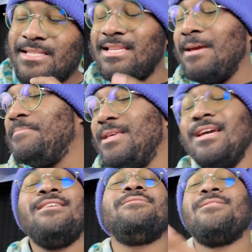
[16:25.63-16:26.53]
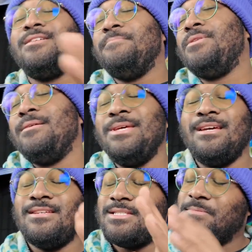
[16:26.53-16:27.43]
Same thing. They're going to probably
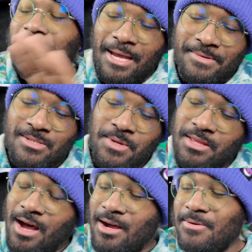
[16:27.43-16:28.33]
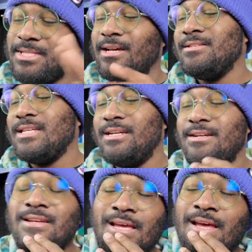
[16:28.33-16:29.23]
hit us, spam us with the Aqua Tails here.